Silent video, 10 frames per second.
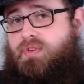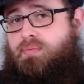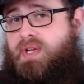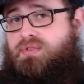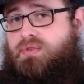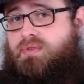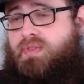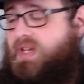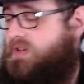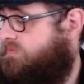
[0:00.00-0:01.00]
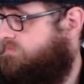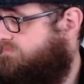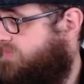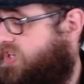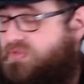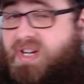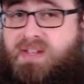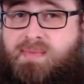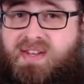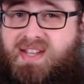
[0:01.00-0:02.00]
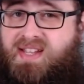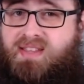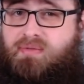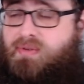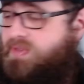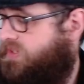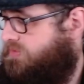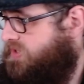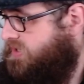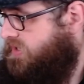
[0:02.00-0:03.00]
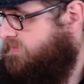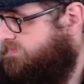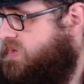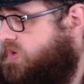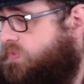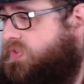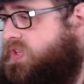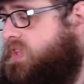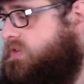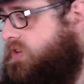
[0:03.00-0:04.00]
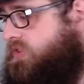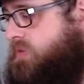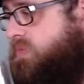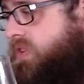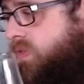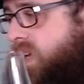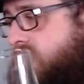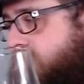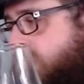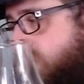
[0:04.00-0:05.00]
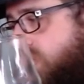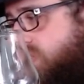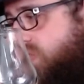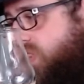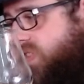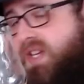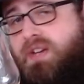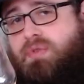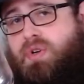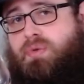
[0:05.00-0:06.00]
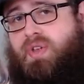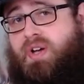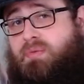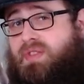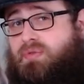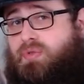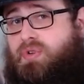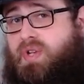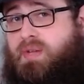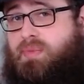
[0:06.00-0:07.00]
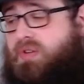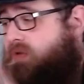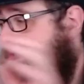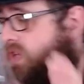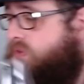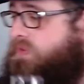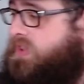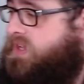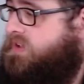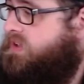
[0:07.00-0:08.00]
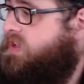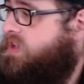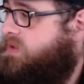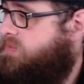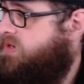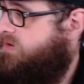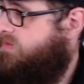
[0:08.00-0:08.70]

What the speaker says: special, then I'd recommend either of these really. Obviously there are some reservations on the 10-year-old that I went through in my review for that, but